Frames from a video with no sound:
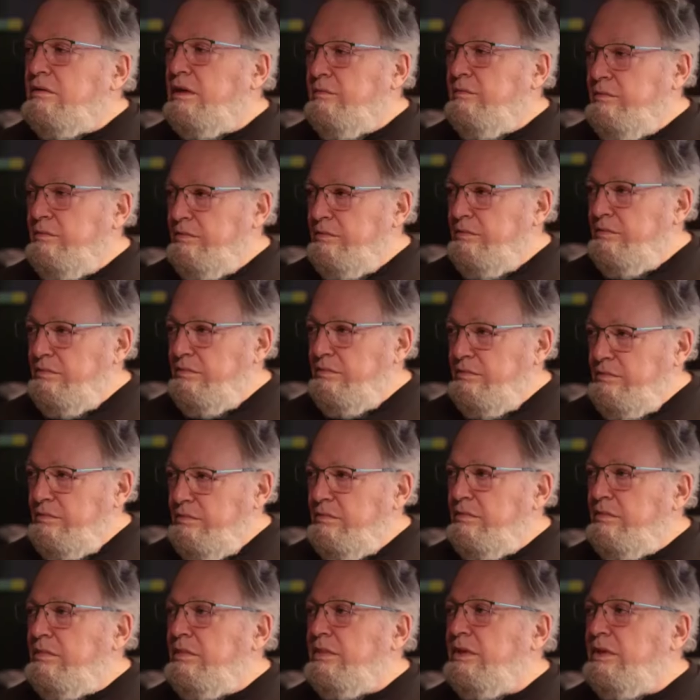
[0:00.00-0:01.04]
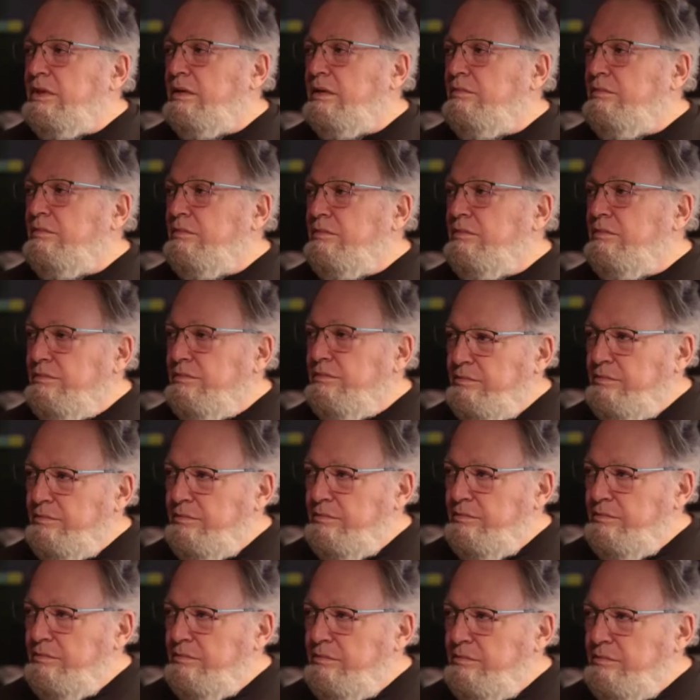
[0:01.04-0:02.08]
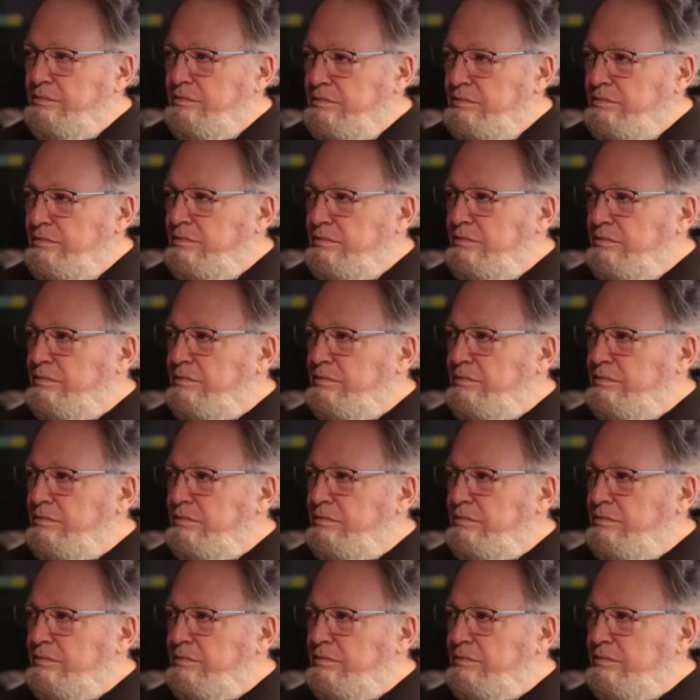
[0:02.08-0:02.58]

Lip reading: pay attention, and see what you